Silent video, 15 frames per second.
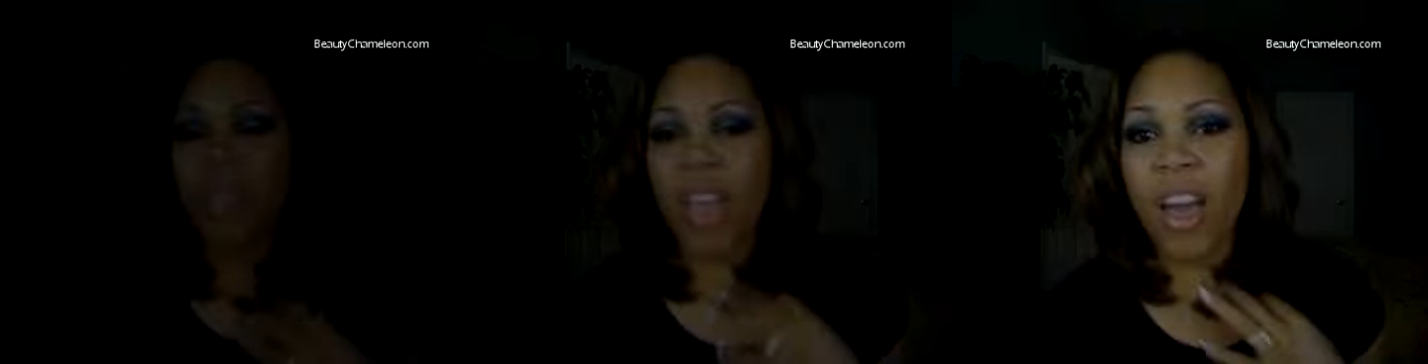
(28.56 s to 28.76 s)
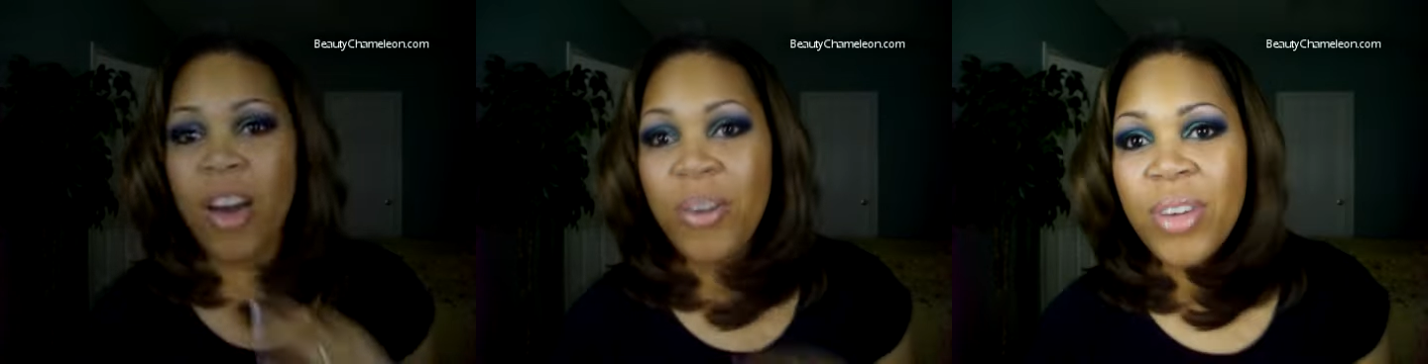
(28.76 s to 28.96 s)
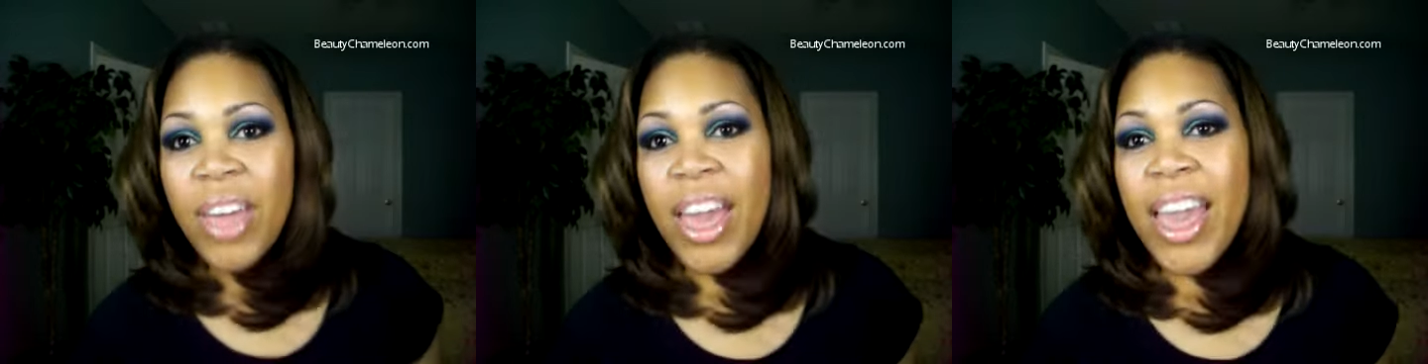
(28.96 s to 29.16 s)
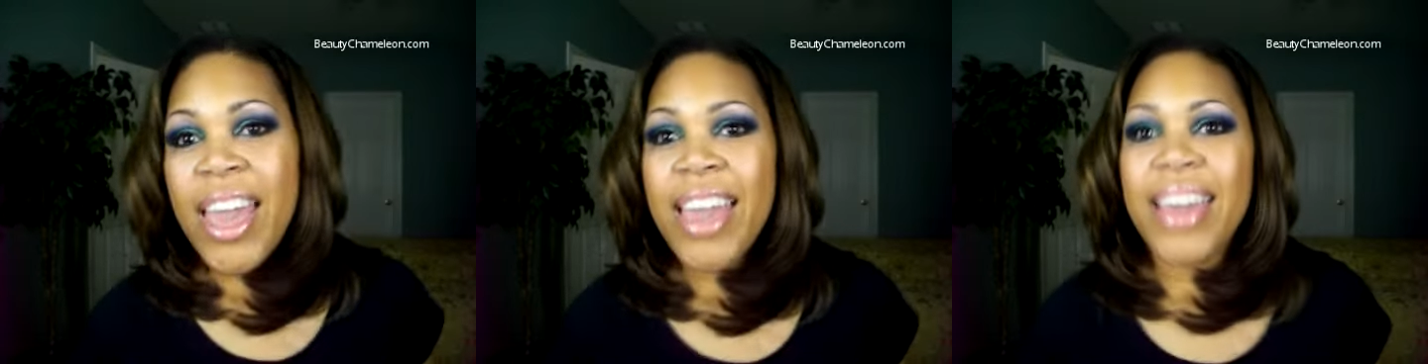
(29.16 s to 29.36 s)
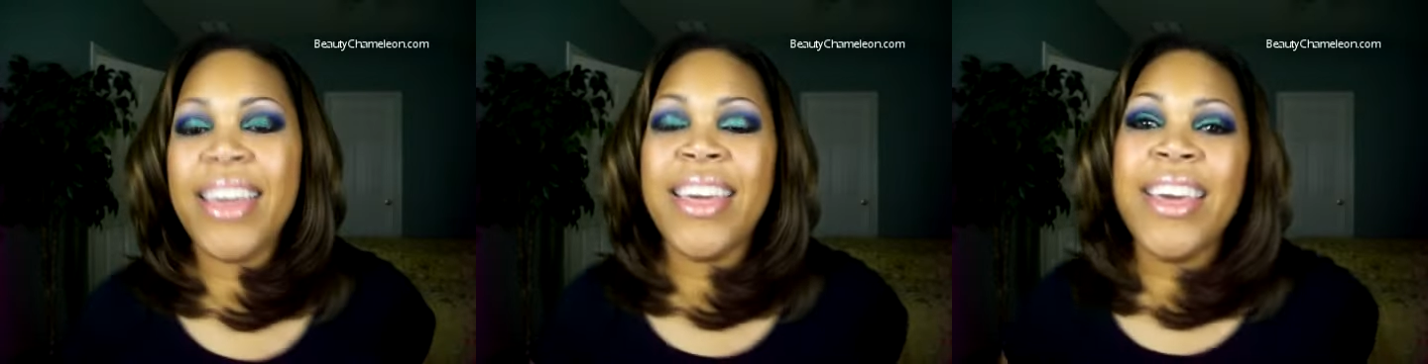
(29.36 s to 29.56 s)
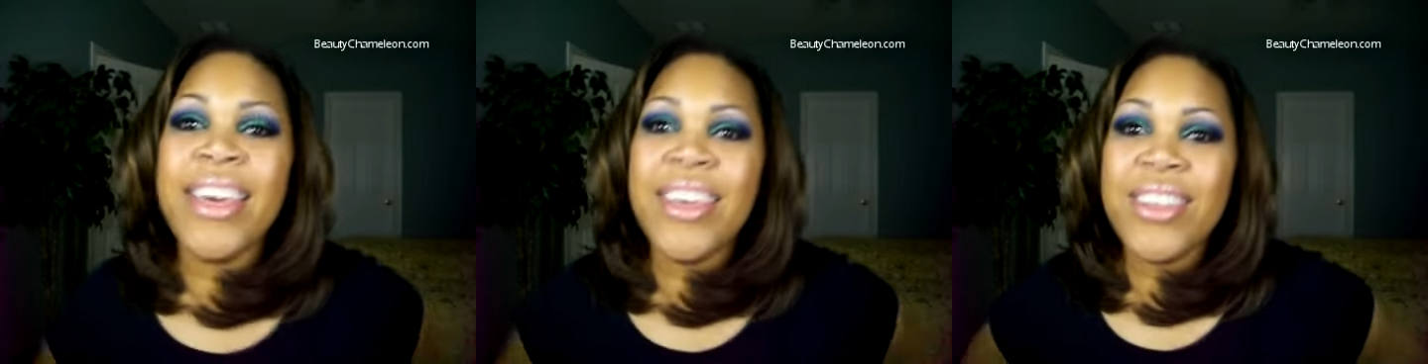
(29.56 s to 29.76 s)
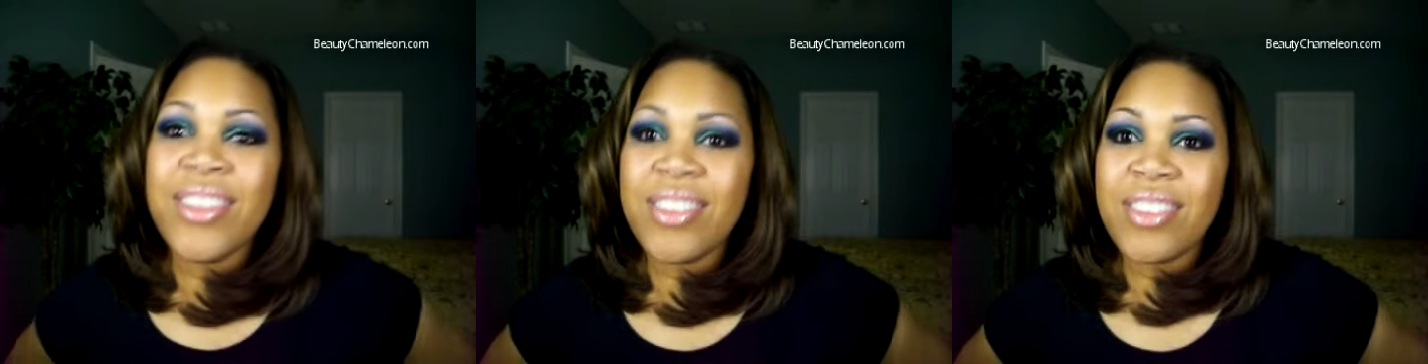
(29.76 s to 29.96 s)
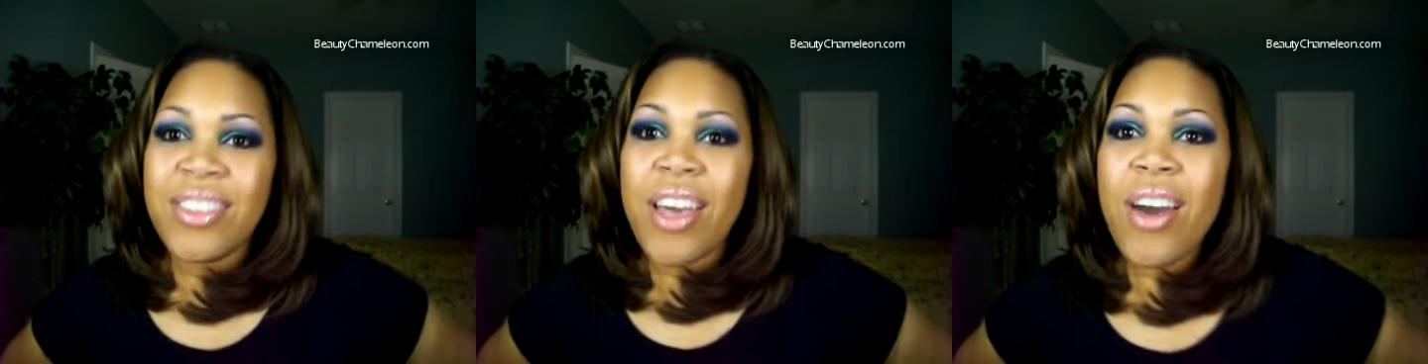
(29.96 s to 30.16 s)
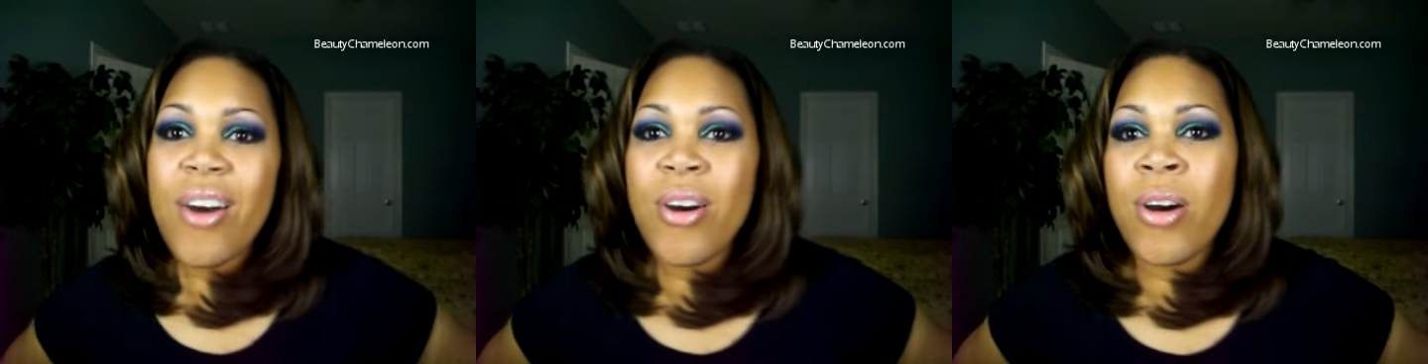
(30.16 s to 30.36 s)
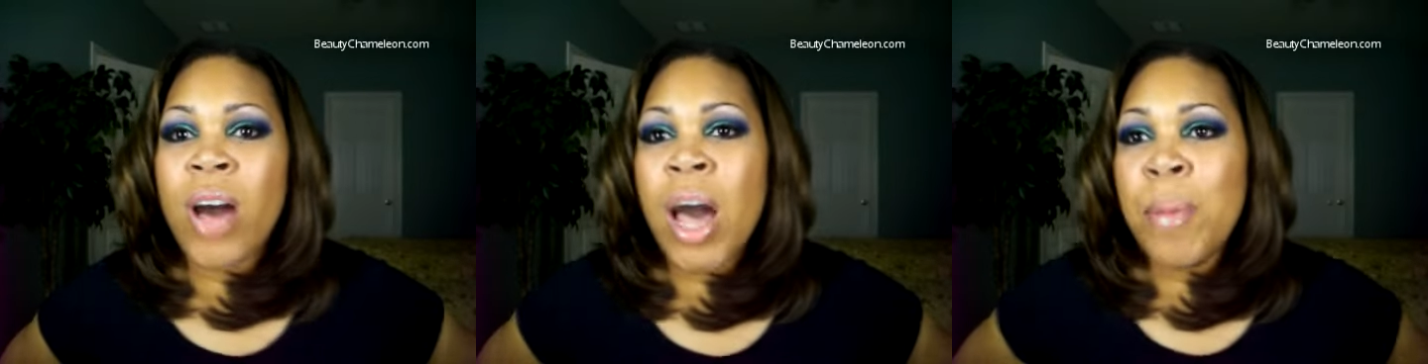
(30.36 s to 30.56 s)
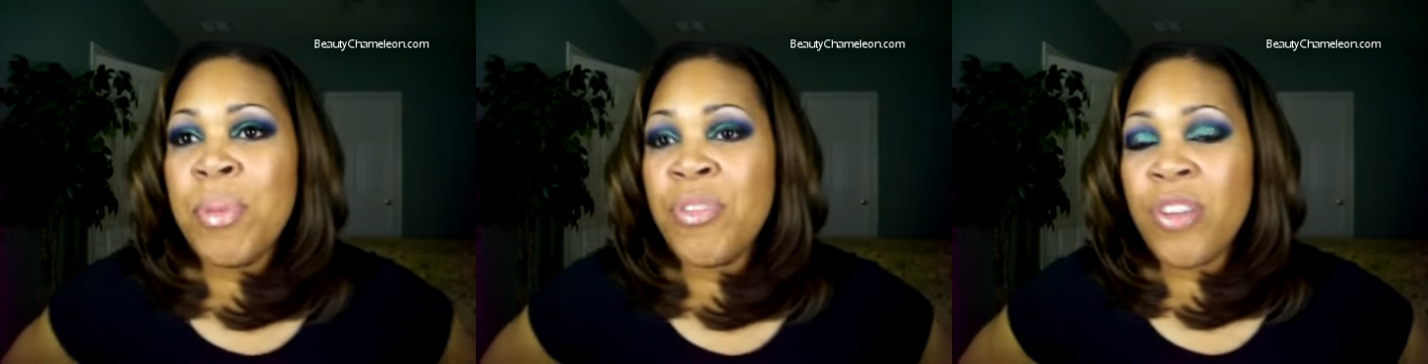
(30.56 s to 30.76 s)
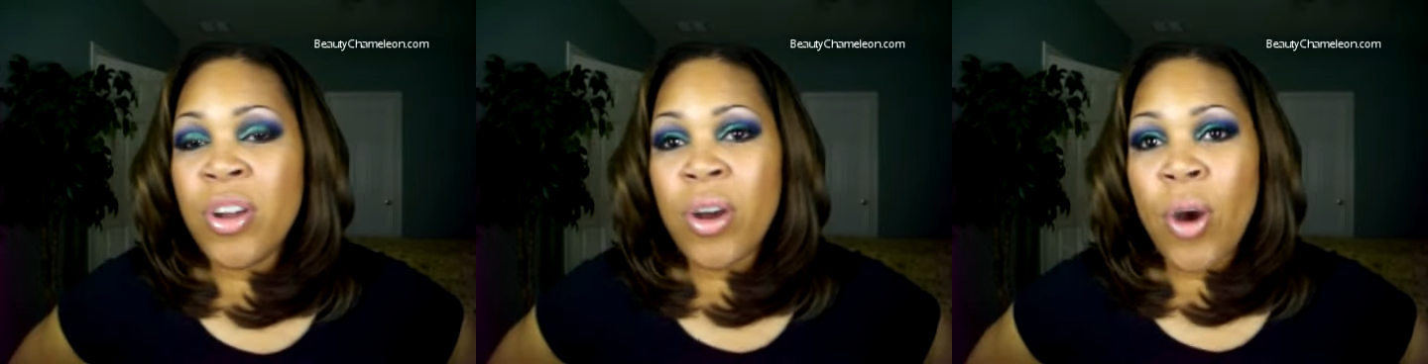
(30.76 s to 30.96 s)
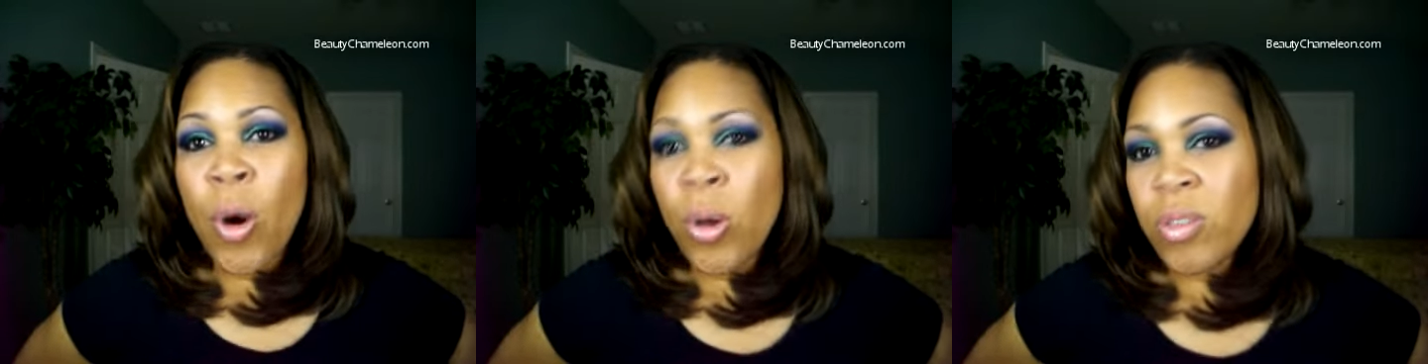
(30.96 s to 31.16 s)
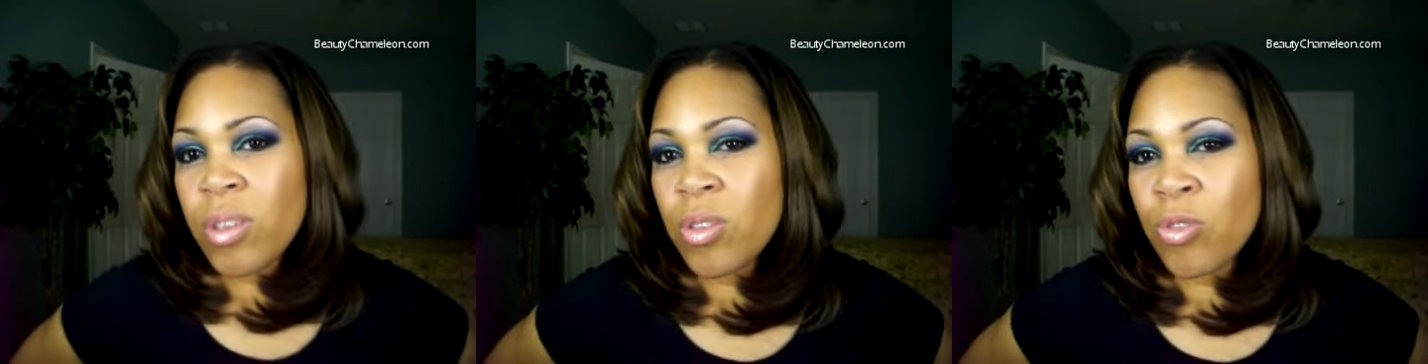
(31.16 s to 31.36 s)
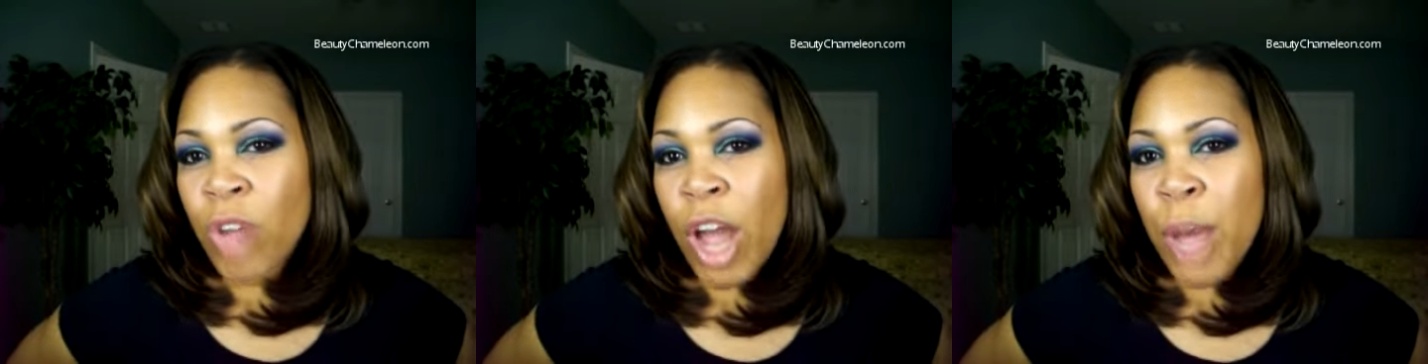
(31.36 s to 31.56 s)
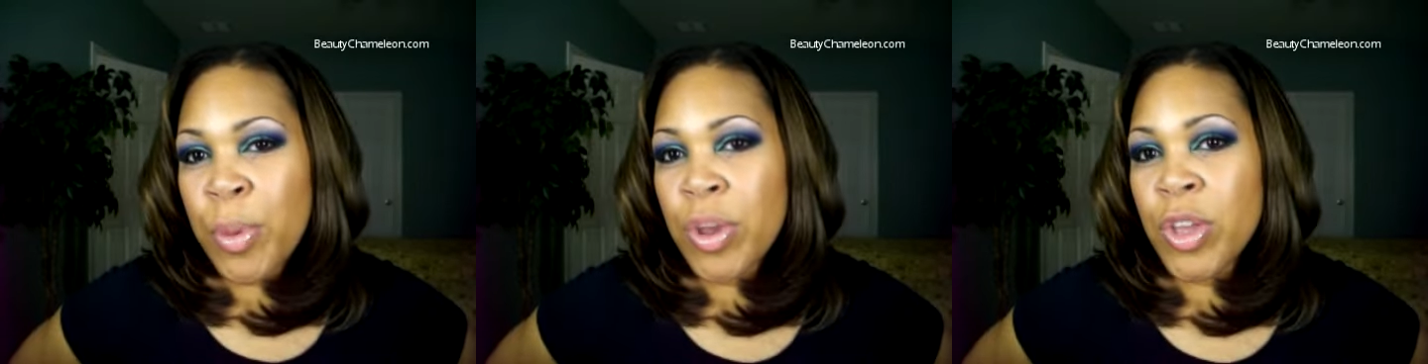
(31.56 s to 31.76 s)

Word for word: Okay, so, um, if you're an old subscriber,